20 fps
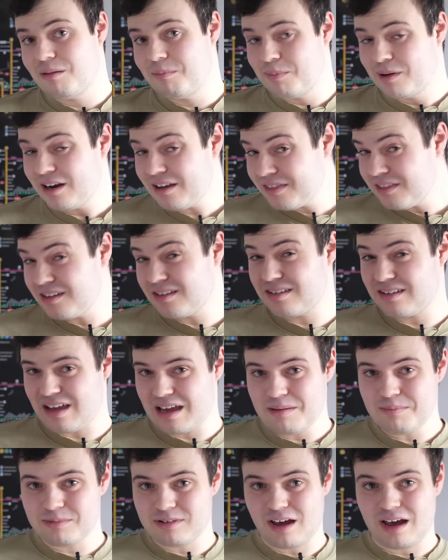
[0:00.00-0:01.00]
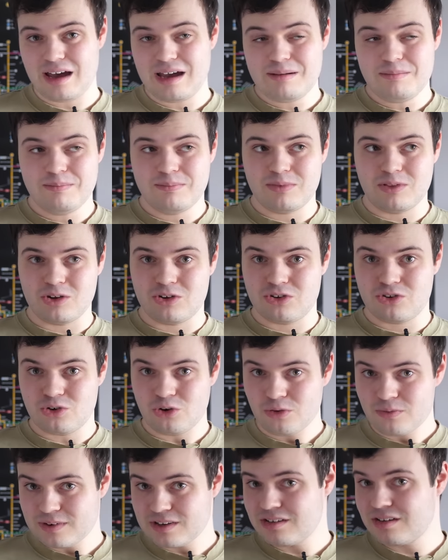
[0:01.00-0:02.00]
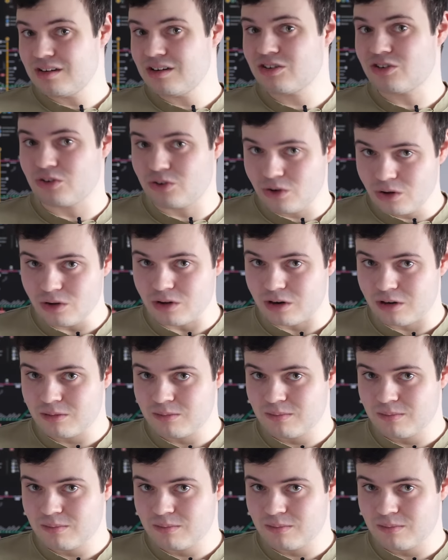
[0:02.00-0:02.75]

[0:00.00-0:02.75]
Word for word: But at the same time, the service is good.